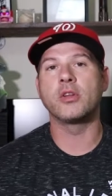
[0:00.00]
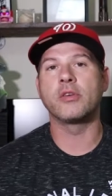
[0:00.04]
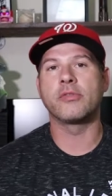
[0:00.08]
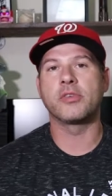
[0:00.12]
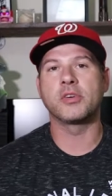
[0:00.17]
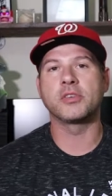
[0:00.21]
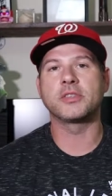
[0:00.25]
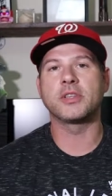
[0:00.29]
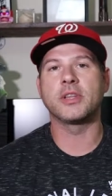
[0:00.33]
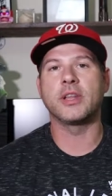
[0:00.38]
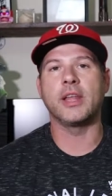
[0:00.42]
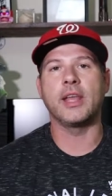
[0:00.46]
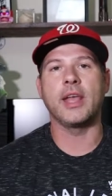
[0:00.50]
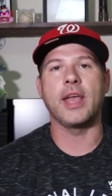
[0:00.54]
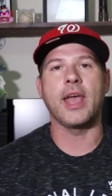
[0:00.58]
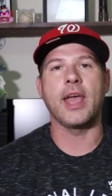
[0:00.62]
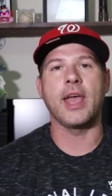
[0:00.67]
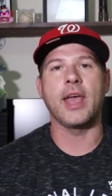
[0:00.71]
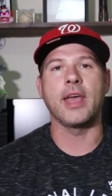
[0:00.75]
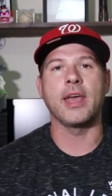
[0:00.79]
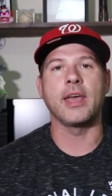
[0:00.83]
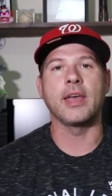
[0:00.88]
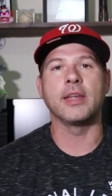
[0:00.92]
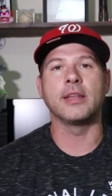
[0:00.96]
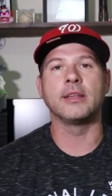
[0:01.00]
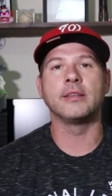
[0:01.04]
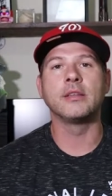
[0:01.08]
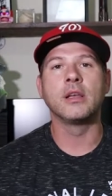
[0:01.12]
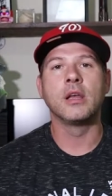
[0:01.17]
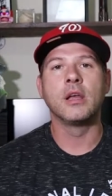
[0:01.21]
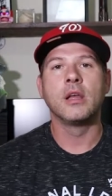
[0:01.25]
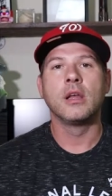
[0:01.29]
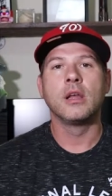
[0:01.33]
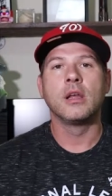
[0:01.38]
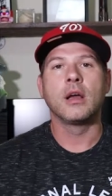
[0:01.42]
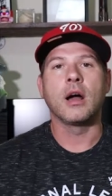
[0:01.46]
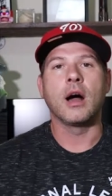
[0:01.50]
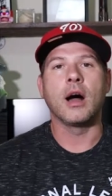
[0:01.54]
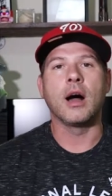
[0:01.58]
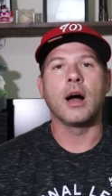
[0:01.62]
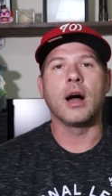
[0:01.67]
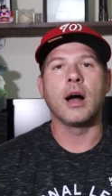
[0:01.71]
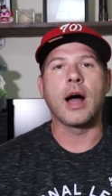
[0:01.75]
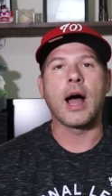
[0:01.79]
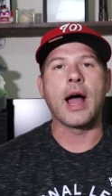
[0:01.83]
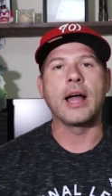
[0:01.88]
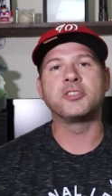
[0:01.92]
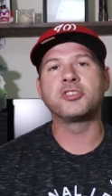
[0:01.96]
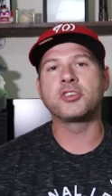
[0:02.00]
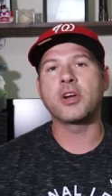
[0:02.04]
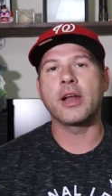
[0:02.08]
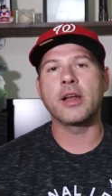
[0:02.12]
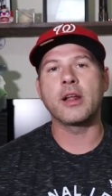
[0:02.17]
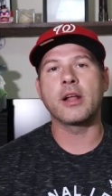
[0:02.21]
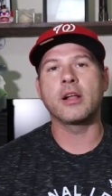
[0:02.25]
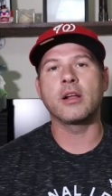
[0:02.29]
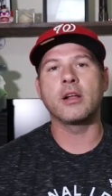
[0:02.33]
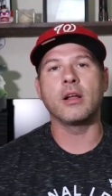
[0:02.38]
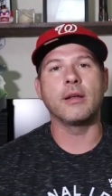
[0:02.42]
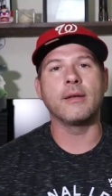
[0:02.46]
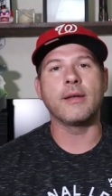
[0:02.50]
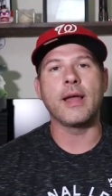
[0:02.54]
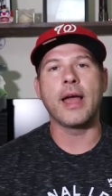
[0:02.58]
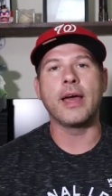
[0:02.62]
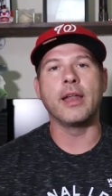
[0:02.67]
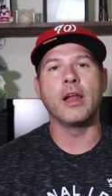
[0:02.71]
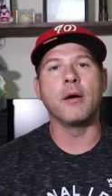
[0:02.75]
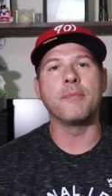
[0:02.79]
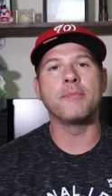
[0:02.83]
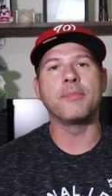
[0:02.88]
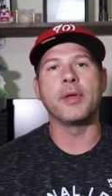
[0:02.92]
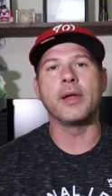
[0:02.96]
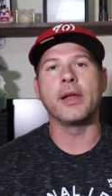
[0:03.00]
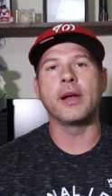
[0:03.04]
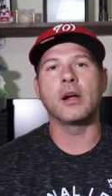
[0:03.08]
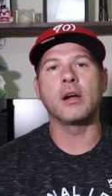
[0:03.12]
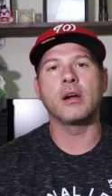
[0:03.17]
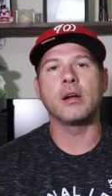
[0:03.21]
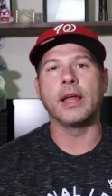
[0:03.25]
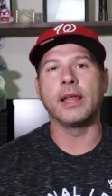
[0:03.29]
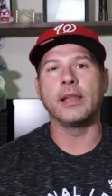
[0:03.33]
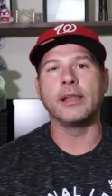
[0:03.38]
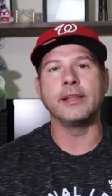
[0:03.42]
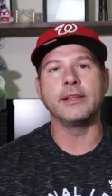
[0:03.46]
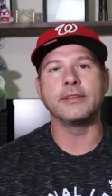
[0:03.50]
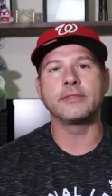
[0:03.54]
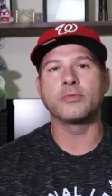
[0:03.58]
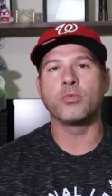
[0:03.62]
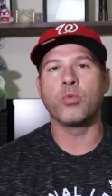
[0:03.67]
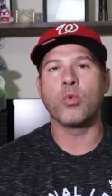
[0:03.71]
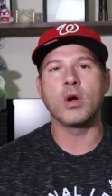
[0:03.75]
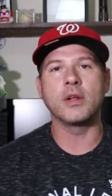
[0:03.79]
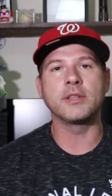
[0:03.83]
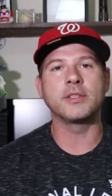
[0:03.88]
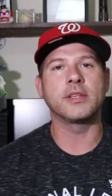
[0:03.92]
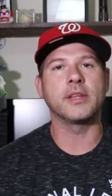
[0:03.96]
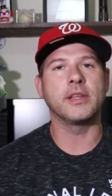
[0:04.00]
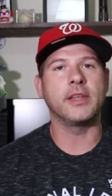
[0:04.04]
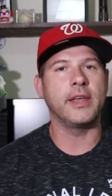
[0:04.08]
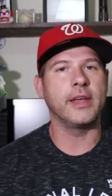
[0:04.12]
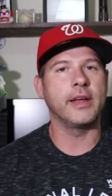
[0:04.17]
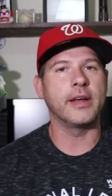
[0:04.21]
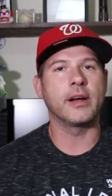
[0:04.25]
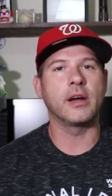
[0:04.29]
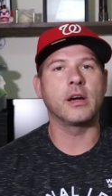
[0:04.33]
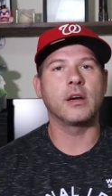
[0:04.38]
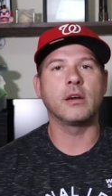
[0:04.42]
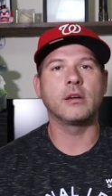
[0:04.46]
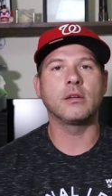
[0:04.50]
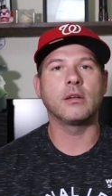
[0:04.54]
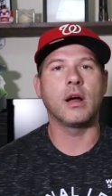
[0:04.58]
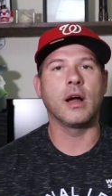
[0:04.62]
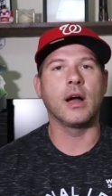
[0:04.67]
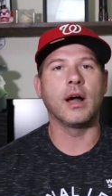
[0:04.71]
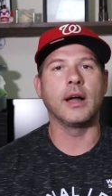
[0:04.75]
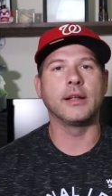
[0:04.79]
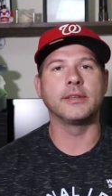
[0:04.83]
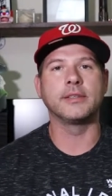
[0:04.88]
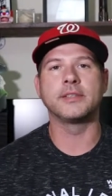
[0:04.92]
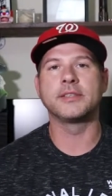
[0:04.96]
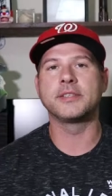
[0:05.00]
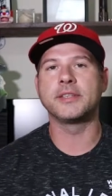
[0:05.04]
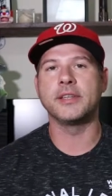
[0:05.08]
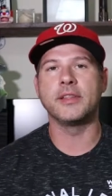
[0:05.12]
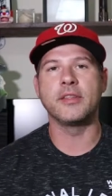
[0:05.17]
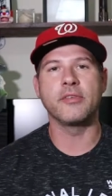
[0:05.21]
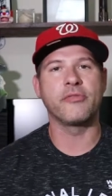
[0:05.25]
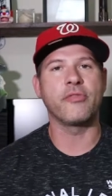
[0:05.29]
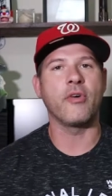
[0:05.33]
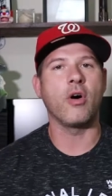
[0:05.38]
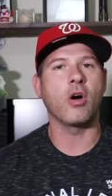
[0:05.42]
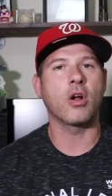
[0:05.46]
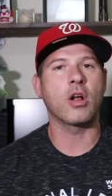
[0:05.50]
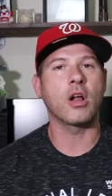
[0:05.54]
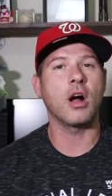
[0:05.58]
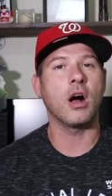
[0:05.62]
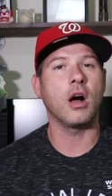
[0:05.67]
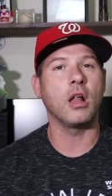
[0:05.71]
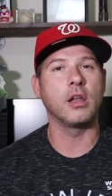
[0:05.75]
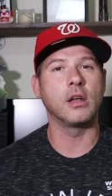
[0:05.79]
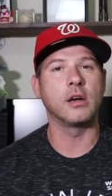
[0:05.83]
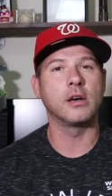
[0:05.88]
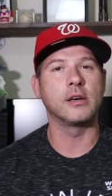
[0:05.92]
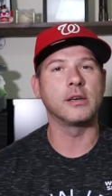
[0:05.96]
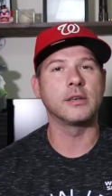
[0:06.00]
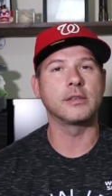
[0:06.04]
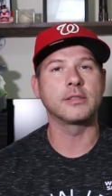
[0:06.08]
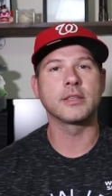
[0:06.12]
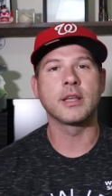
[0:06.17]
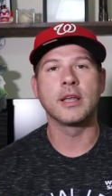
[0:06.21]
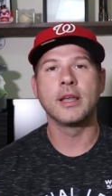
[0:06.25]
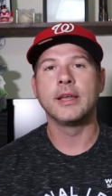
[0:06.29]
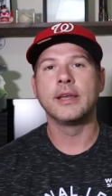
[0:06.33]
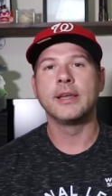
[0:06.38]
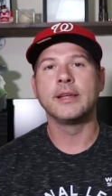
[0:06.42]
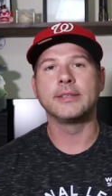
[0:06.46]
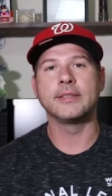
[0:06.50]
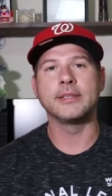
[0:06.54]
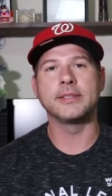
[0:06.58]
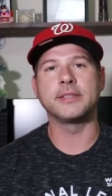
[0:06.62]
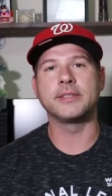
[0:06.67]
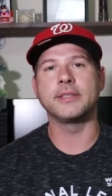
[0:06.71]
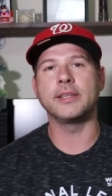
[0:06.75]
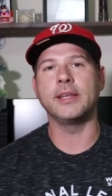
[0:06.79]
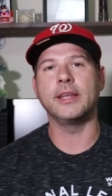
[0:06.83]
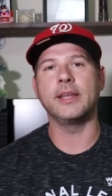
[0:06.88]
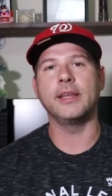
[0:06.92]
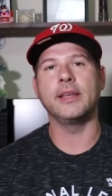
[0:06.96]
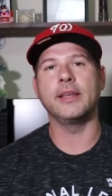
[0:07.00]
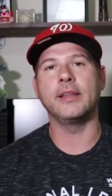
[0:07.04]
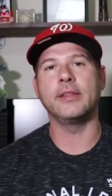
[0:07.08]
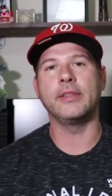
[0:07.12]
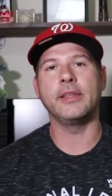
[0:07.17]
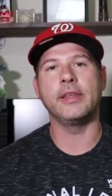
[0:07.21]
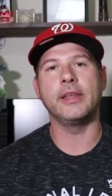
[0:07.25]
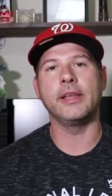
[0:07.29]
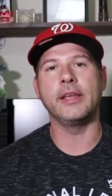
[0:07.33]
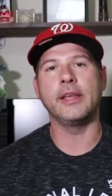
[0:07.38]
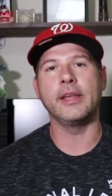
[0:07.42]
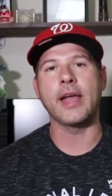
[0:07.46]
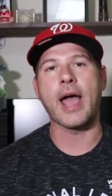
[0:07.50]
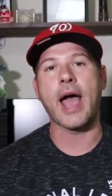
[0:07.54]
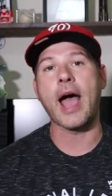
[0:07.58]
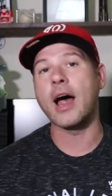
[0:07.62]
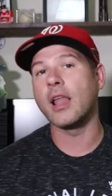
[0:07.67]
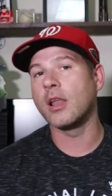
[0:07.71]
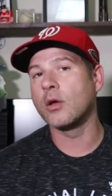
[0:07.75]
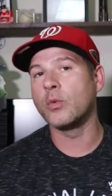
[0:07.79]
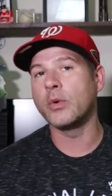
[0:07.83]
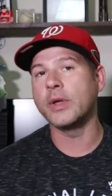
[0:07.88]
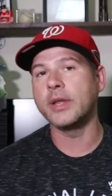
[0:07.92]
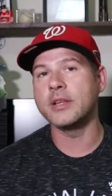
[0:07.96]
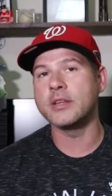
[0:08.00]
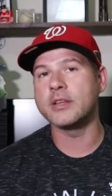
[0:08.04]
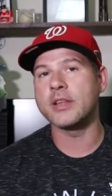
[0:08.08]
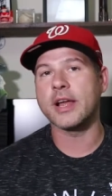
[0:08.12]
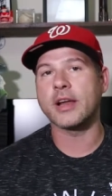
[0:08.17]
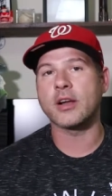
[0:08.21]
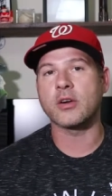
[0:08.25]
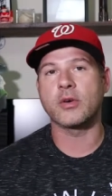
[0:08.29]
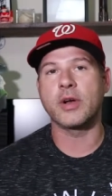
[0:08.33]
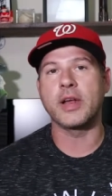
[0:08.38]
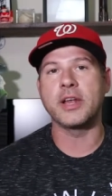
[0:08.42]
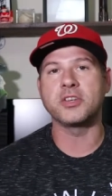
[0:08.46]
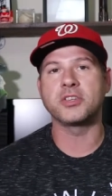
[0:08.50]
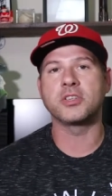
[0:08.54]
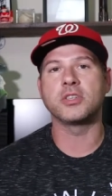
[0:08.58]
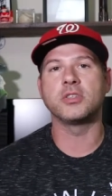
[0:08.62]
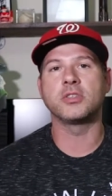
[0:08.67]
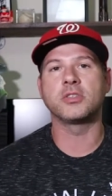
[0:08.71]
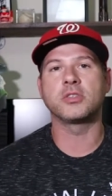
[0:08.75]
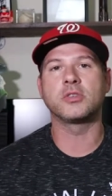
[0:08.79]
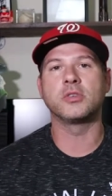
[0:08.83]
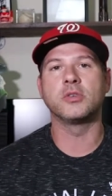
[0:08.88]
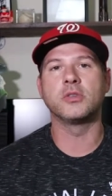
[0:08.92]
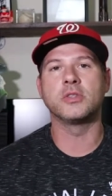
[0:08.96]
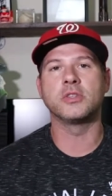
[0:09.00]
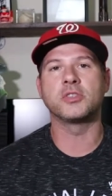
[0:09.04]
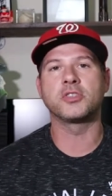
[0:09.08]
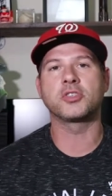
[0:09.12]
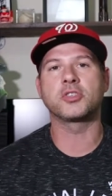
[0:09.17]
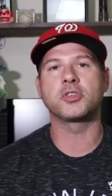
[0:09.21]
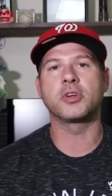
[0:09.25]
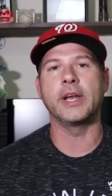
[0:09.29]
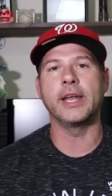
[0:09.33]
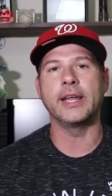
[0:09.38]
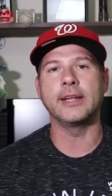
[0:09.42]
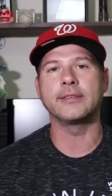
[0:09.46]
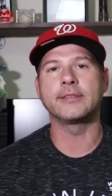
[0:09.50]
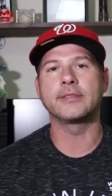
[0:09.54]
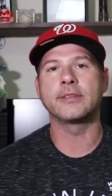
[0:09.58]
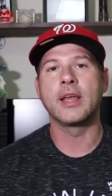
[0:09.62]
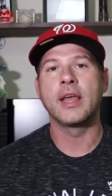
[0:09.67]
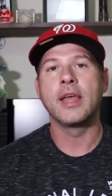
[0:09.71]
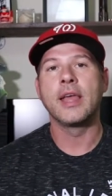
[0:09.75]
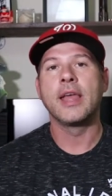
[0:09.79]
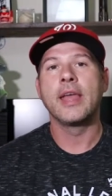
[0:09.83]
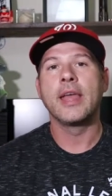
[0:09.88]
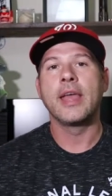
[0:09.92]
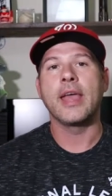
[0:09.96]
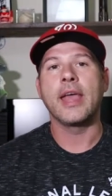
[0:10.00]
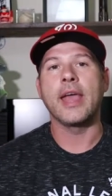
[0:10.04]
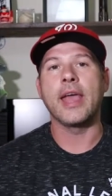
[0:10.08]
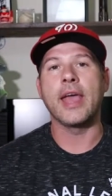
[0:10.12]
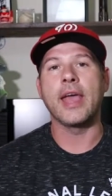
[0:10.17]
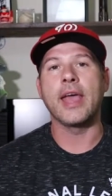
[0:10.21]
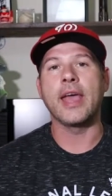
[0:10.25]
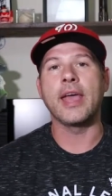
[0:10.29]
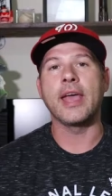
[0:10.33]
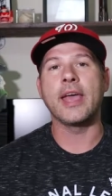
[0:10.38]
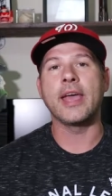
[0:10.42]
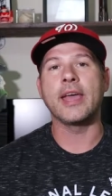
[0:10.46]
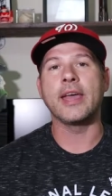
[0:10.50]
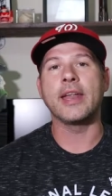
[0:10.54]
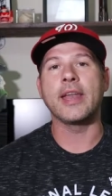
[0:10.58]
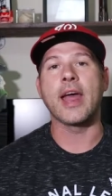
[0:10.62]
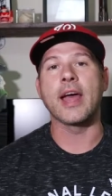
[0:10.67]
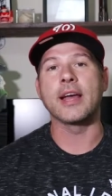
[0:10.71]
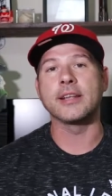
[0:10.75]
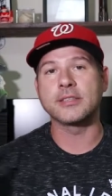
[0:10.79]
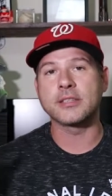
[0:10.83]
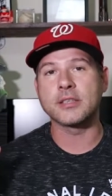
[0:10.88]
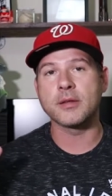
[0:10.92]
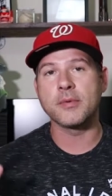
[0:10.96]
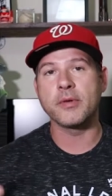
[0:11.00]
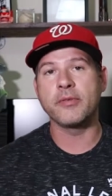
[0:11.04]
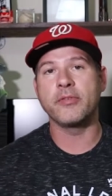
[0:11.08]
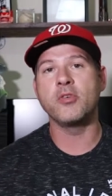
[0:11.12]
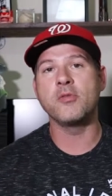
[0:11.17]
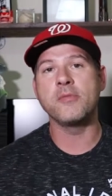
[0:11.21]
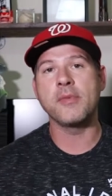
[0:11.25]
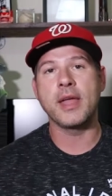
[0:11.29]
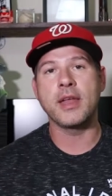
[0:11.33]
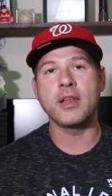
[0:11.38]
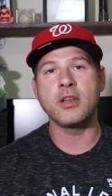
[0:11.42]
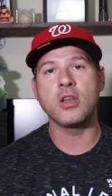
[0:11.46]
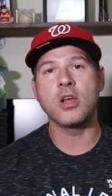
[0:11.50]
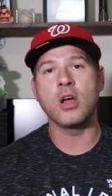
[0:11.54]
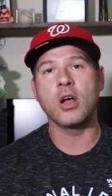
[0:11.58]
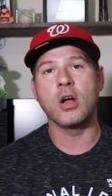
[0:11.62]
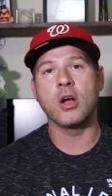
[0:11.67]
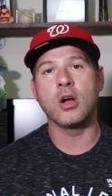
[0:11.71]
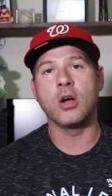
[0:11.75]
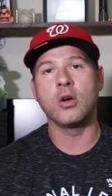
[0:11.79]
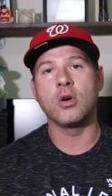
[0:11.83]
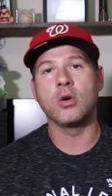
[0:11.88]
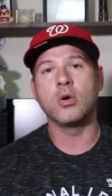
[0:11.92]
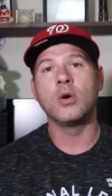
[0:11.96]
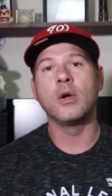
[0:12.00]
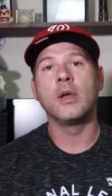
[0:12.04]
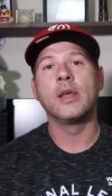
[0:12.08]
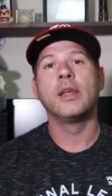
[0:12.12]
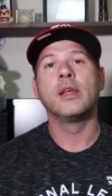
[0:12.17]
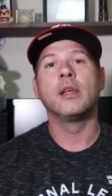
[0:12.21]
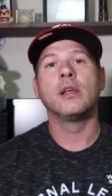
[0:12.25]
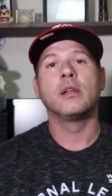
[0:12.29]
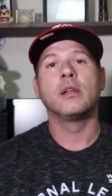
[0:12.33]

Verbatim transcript: University and uh, I try to head up there at least once a year uh, to see the fall colors, to see the Halloween decorations through the streets. And as some of you may know,